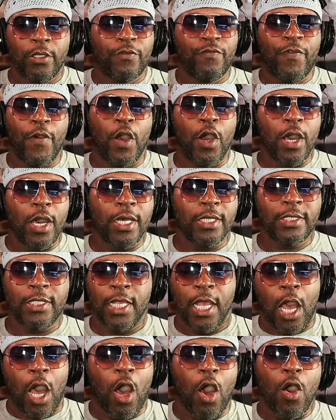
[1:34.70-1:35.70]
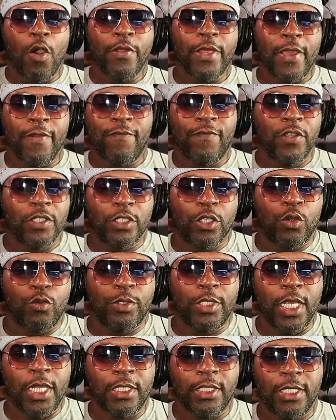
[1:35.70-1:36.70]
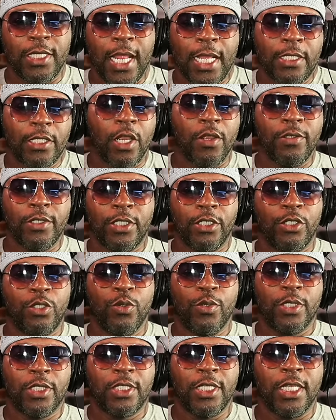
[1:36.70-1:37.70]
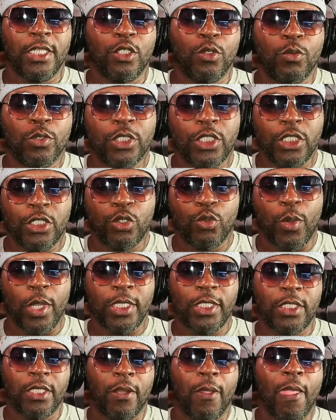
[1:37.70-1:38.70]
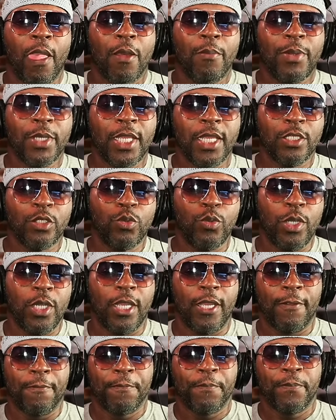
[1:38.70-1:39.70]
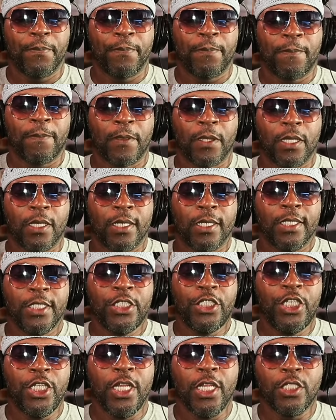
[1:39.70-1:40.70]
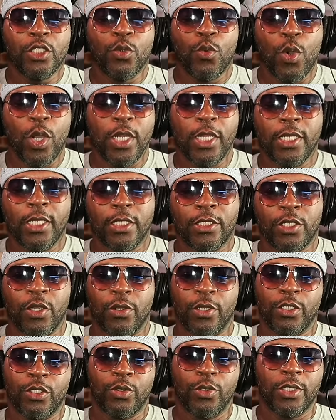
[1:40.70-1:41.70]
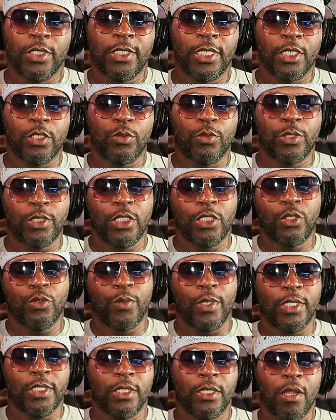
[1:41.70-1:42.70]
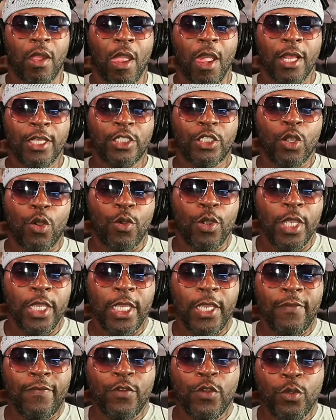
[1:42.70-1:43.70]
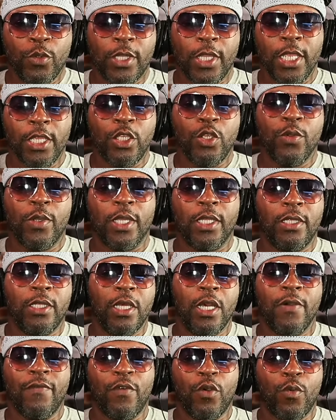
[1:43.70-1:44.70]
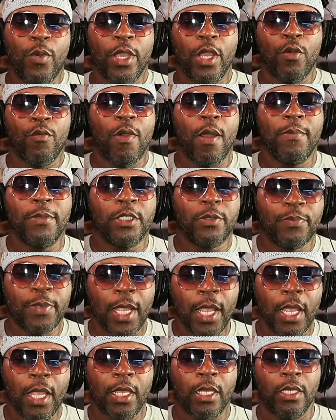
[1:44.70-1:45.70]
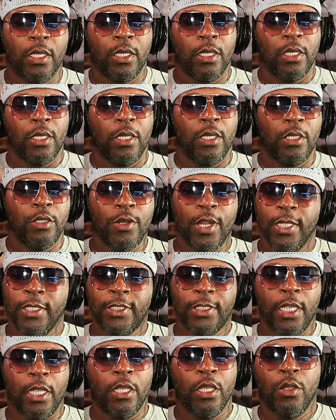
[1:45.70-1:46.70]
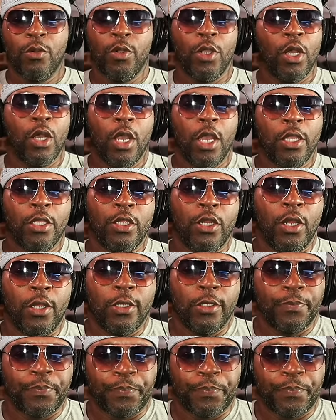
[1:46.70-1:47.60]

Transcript: For us, all that physical touching, that turns into a sexual situation. But guess what? She doesn't want it to turn into a sexual situation. So if you think you can love away a woman's pain, you know, you say, well, you know,